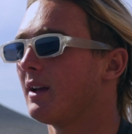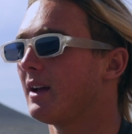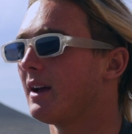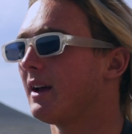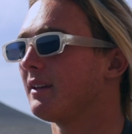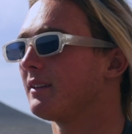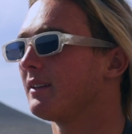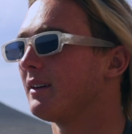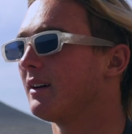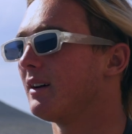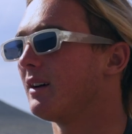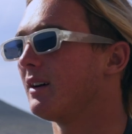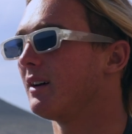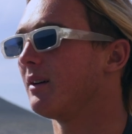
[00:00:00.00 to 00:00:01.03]
And
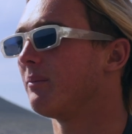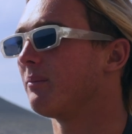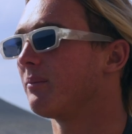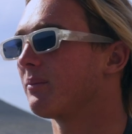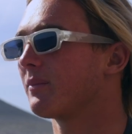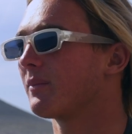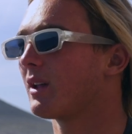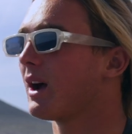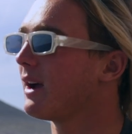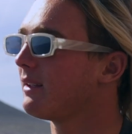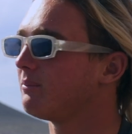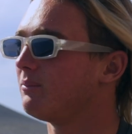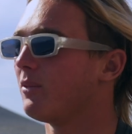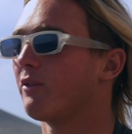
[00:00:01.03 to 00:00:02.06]

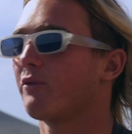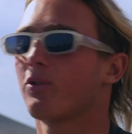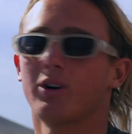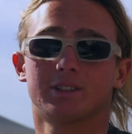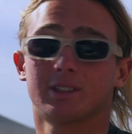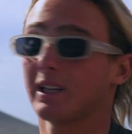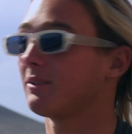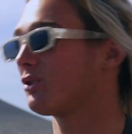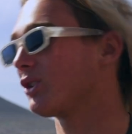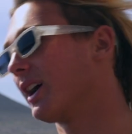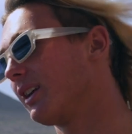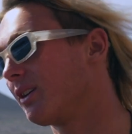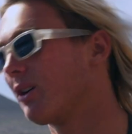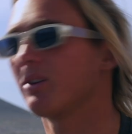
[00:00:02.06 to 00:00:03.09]
of course, I
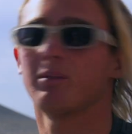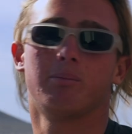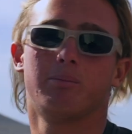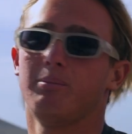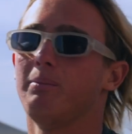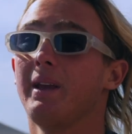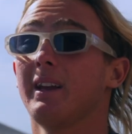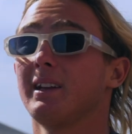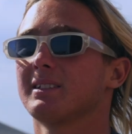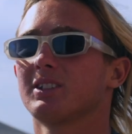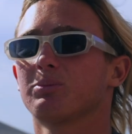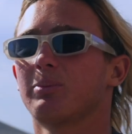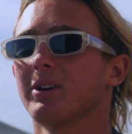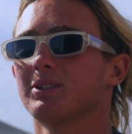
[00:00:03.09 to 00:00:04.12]
try to go the biggest
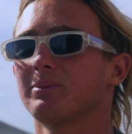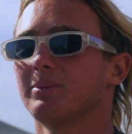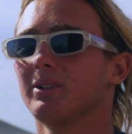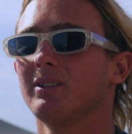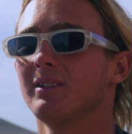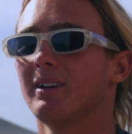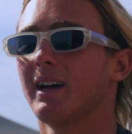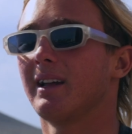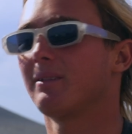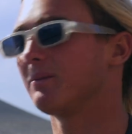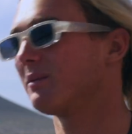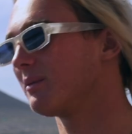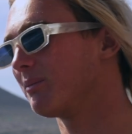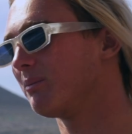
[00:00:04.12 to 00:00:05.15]
as possible and
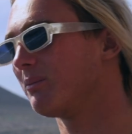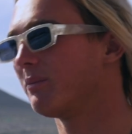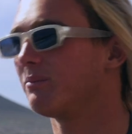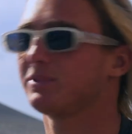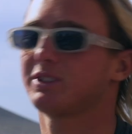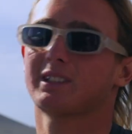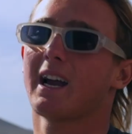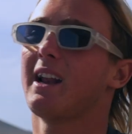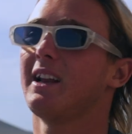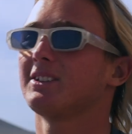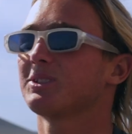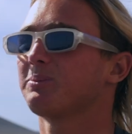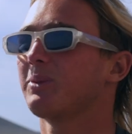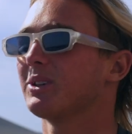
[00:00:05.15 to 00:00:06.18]

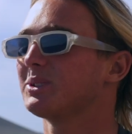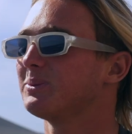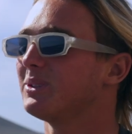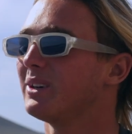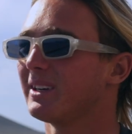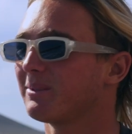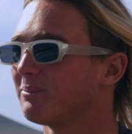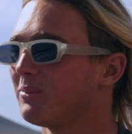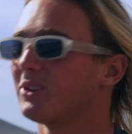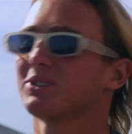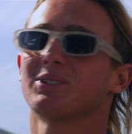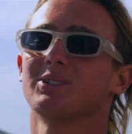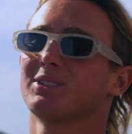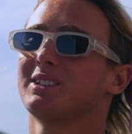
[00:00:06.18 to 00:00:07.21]
stylish as possible and
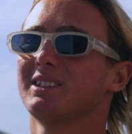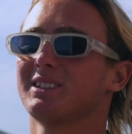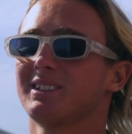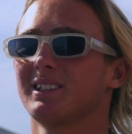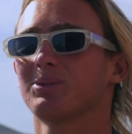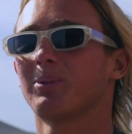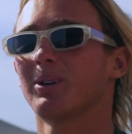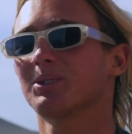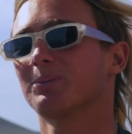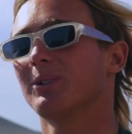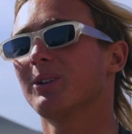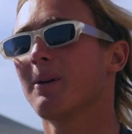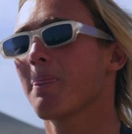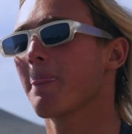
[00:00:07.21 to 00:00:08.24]
most consistent as
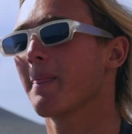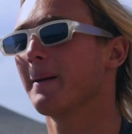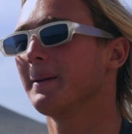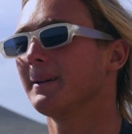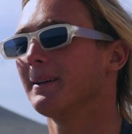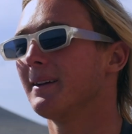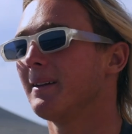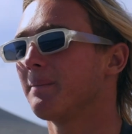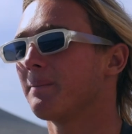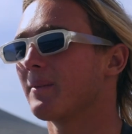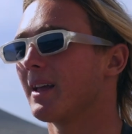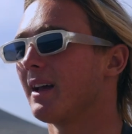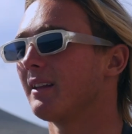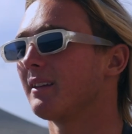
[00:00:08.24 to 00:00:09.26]
possible.
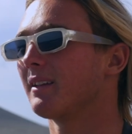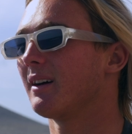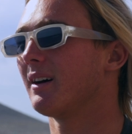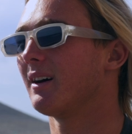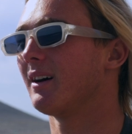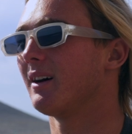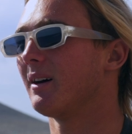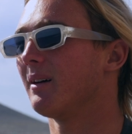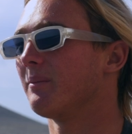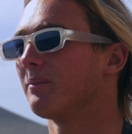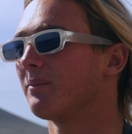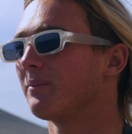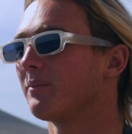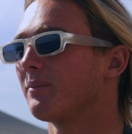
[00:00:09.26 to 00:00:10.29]
And
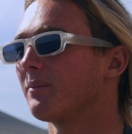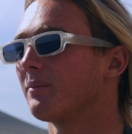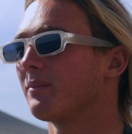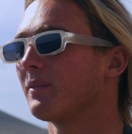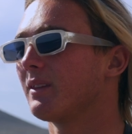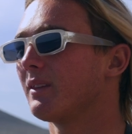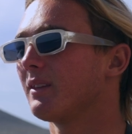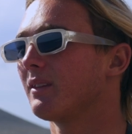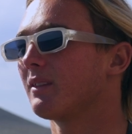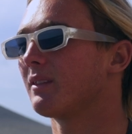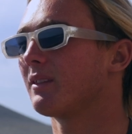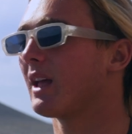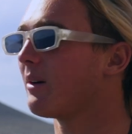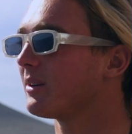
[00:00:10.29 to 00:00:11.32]

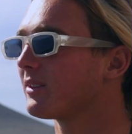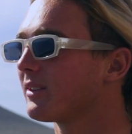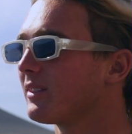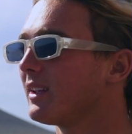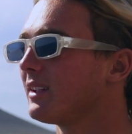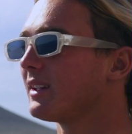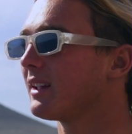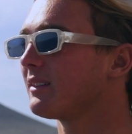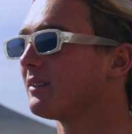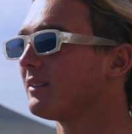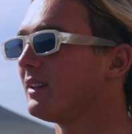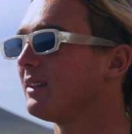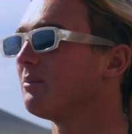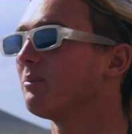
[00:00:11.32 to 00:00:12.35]
that was the thing that
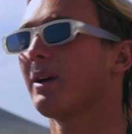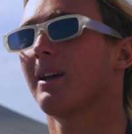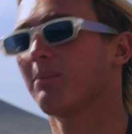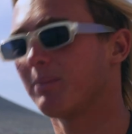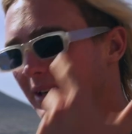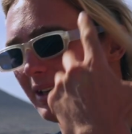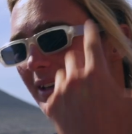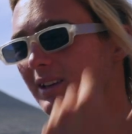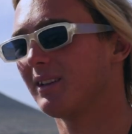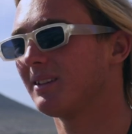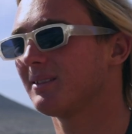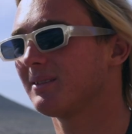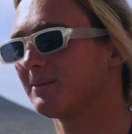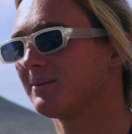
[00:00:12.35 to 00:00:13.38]
didn't make me
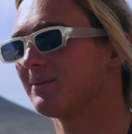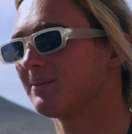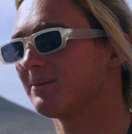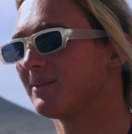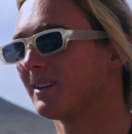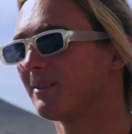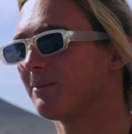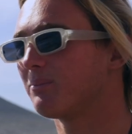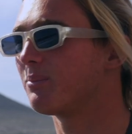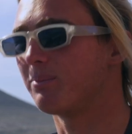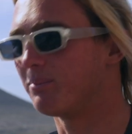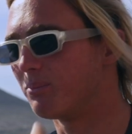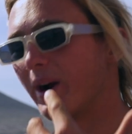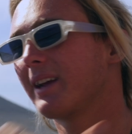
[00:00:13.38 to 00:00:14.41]

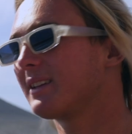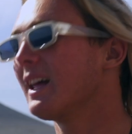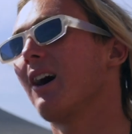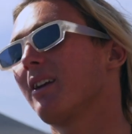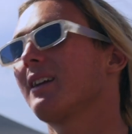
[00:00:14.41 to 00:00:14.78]
break down